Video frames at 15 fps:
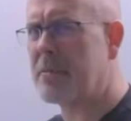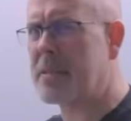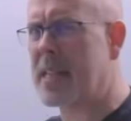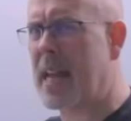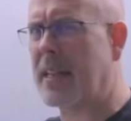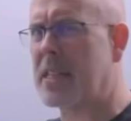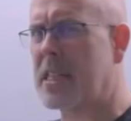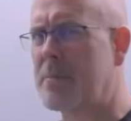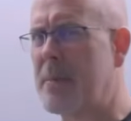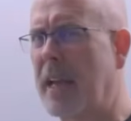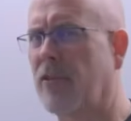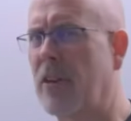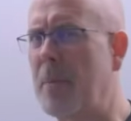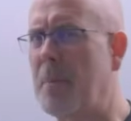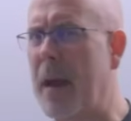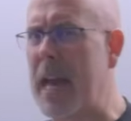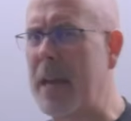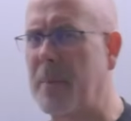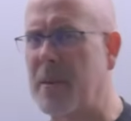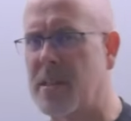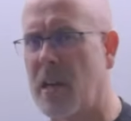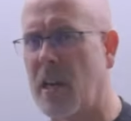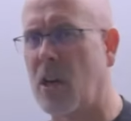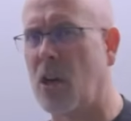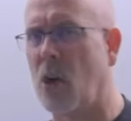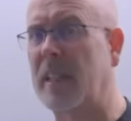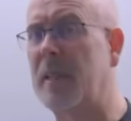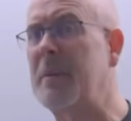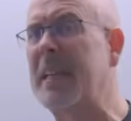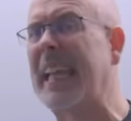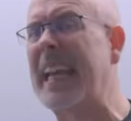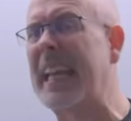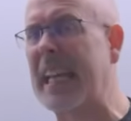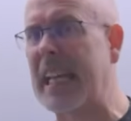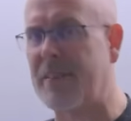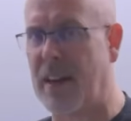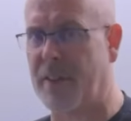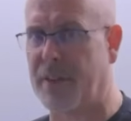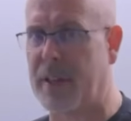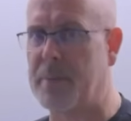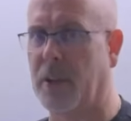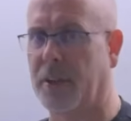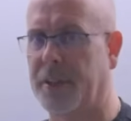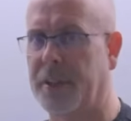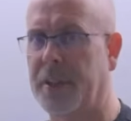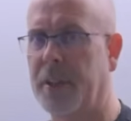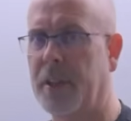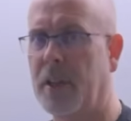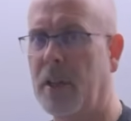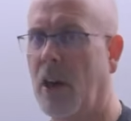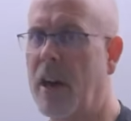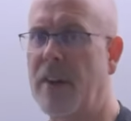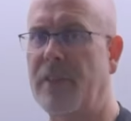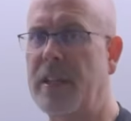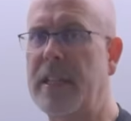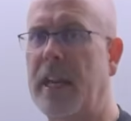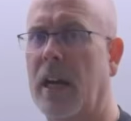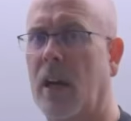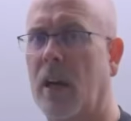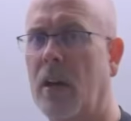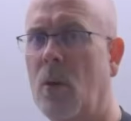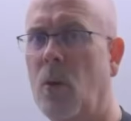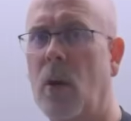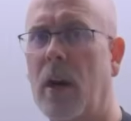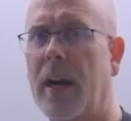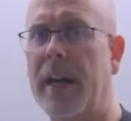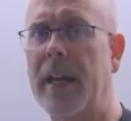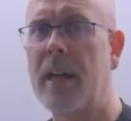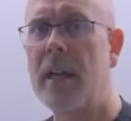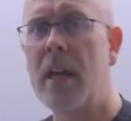sense to make repayments on a loan at the beginning of every month or every year. Why?